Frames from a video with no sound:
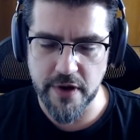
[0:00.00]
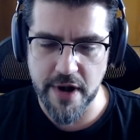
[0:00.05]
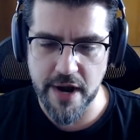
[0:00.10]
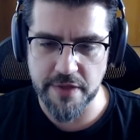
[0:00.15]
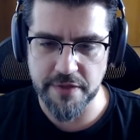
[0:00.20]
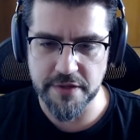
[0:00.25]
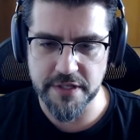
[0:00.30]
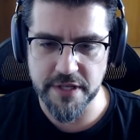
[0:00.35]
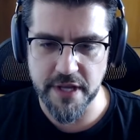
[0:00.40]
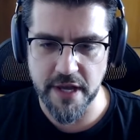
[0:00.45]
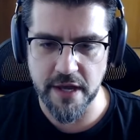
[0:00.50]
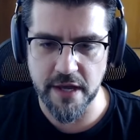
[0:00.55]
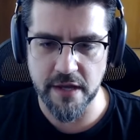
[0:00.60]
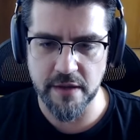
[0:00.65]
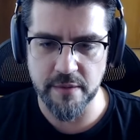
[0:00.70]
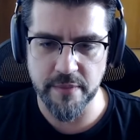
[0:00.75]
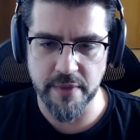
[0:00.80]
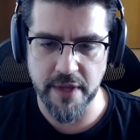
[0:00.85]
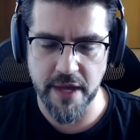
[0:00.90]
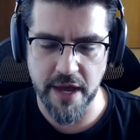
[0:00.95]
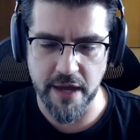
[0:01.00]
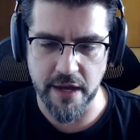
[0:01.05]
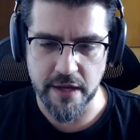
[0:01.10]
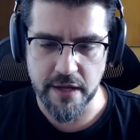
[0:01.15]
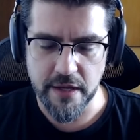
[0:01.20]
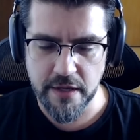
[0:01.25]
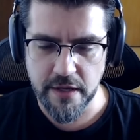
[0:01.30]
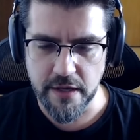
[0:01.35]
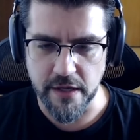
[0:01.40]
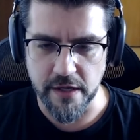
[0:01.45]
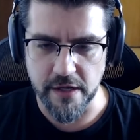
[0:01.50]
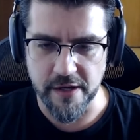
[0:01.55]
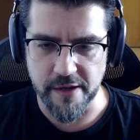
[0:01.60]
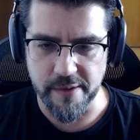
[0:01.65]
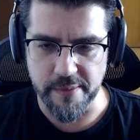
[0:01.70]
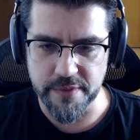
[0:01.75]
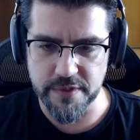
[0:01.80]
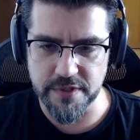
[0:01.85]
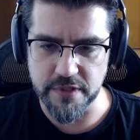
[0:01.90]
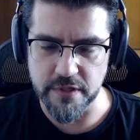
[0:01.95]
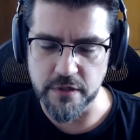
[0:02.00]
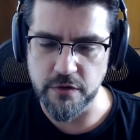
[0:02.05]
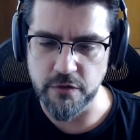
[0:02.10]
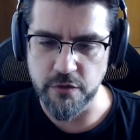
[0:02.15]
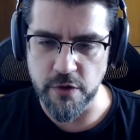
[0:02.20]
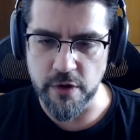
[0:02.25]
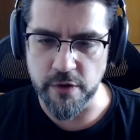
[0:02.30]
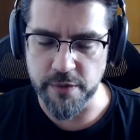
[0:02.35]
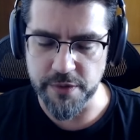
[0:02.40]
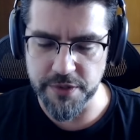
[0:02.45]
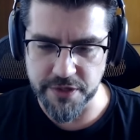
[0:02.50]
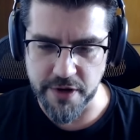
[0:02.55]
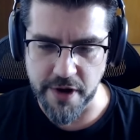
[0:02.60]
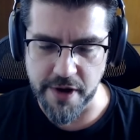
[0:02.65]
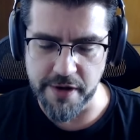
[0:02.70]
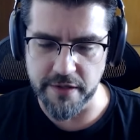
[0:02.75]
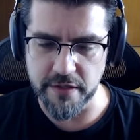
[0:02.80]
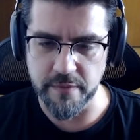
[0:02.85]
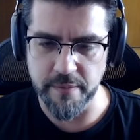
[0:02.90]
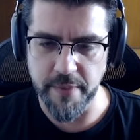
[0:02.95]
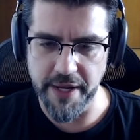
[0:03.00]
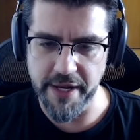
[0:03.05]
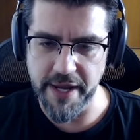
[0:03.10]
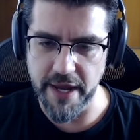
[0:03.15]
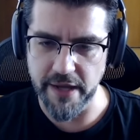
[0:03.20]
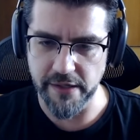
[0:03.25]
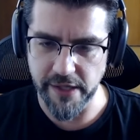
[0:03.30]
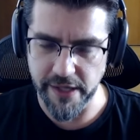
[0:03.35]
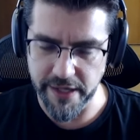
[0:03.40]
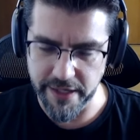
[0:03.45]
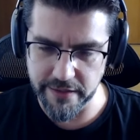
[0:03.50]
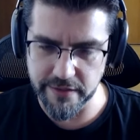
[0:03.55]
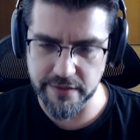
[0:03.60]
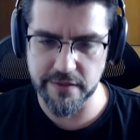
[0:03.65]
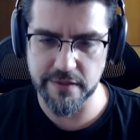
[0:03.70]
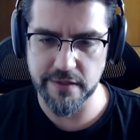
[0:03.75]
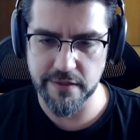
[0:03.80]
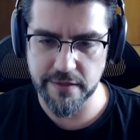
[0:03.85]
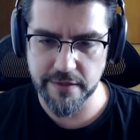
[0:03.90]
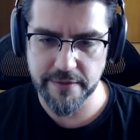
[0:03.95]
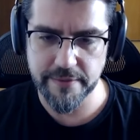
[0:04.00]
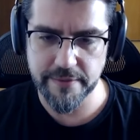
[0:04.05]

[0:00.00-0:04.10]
around the time that um, Silk Road was starting to make headlines.